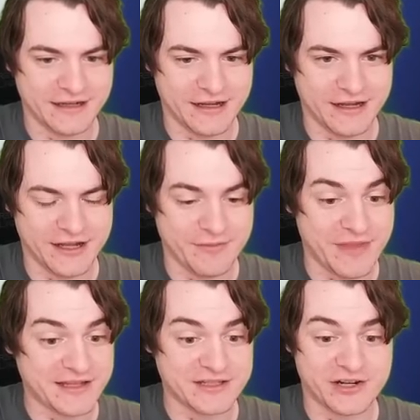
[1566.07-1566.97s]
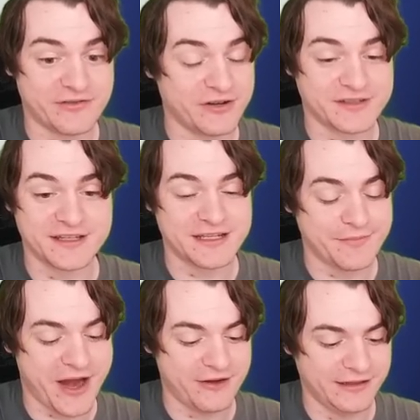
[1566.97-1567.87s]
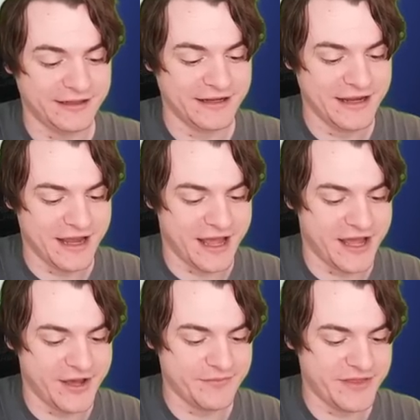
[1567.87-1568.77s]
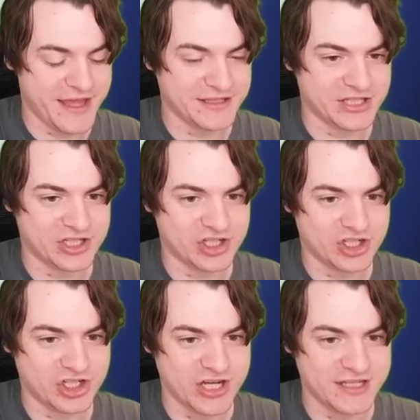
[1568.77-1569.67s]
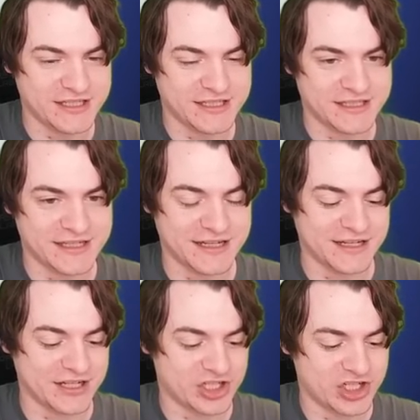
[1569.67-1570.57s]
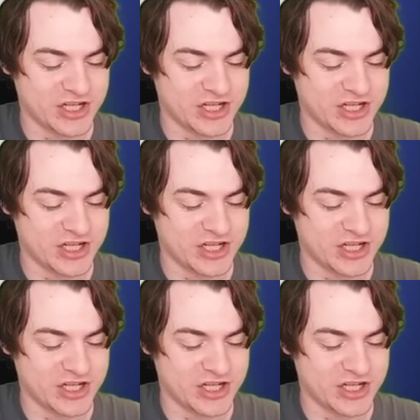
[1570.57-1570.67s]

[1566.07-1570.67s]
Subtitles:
That's not a real city, apparently. There's Chichester.